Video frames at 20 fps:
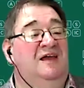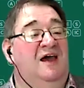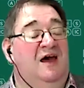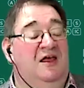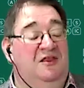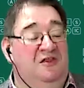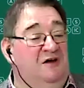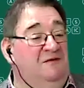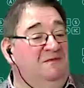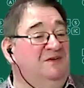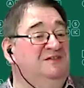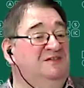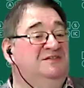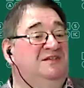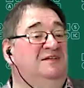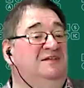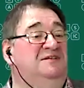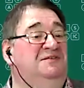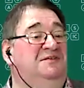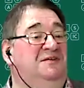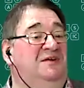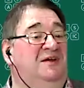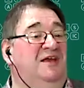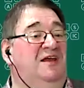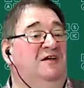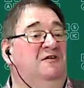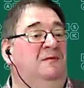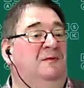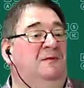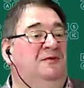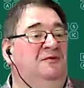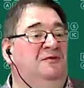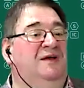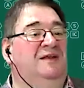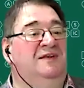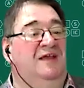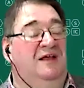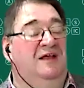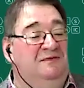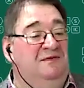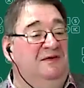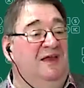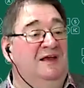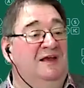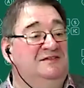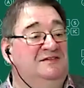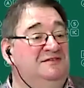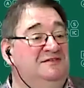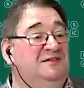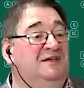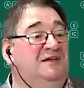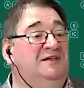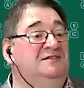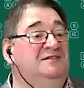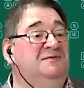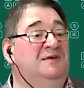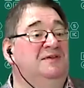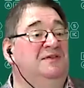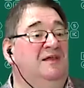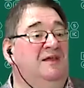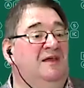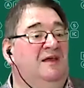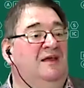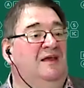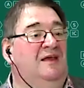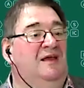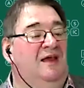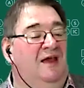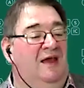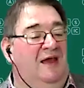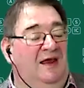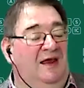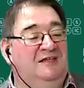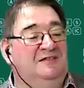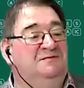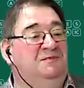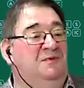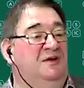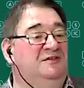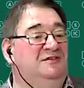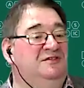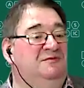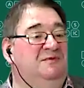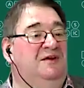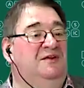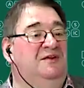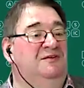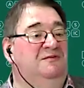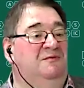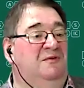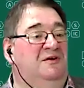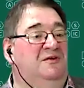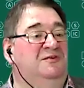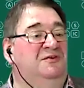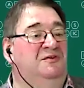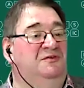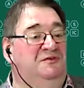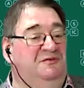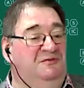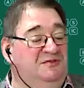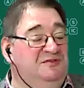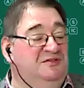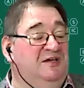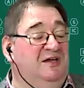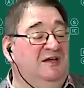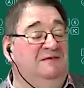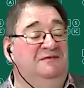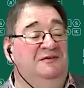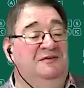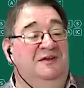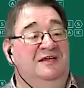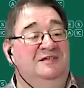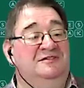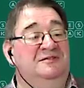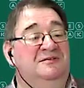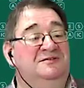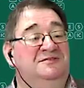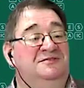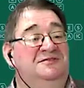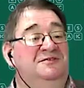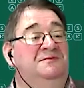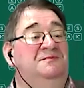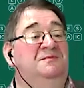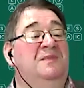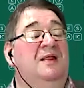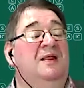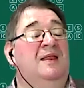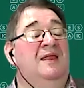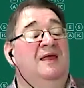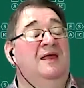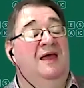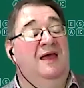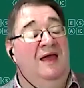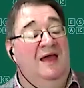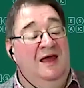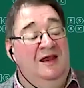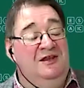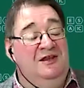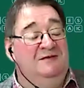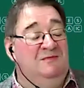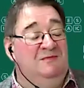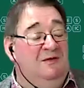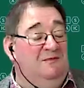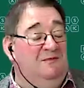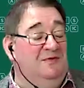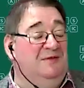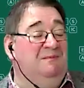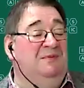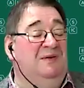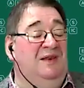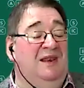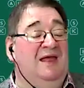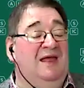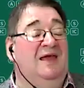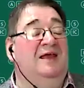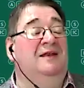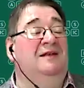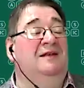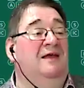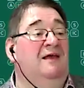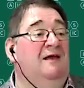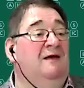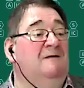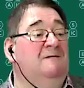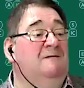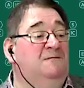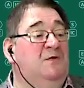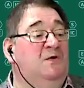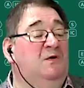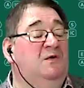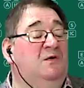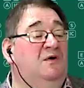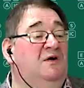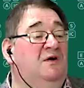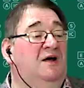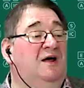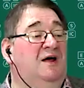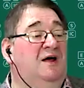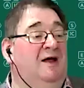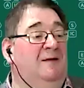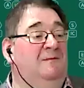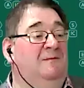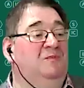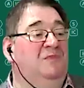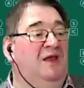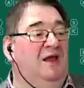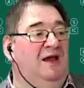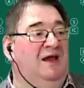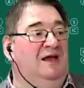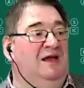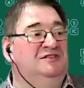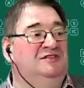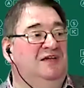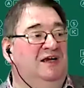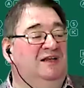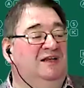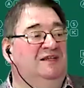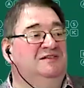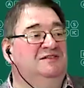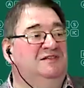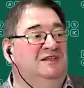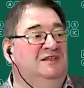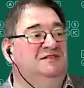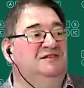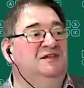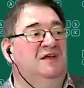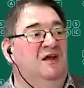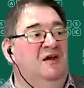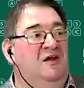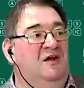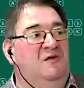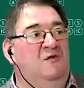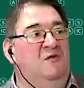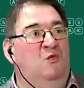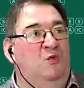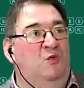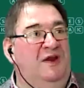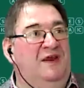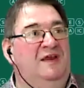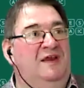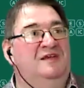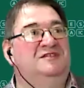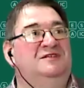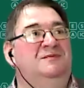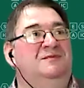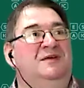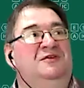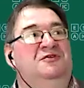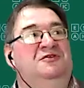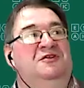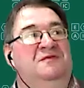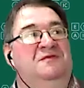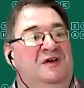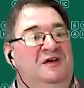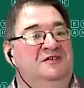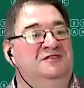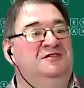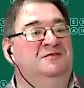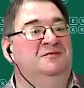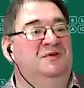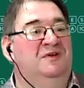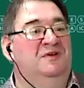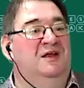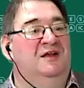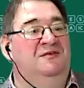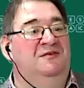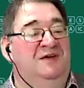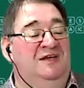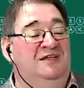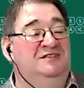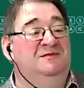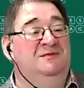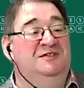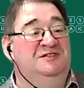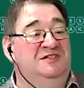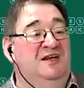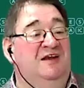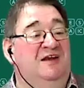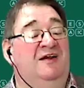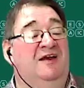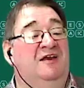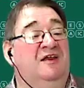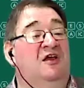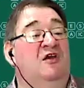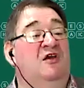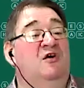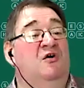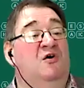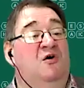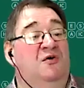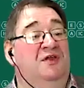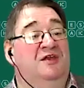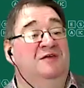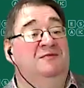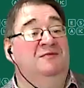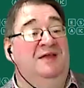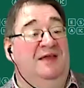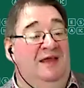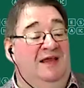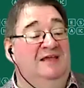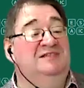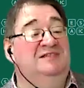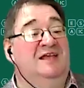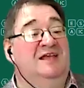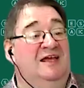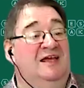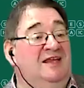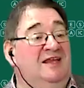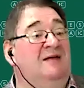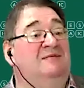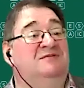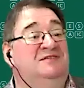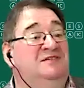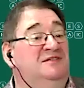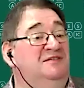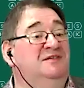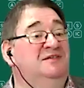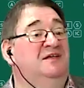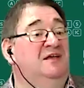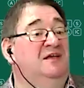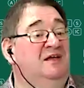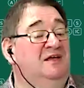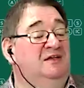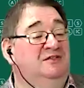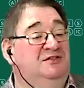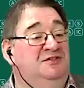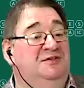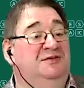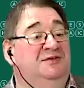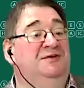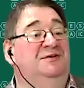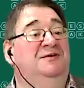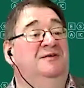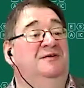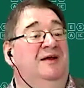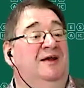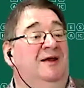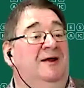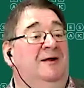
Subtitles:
And the obvious thing to do here would be to do a Delphi exercise with experts around the world who use high-flow nasal oxygen and come up with a plan for a checklist that's reasonably universal and reasonably generic, or that can be easily adapted to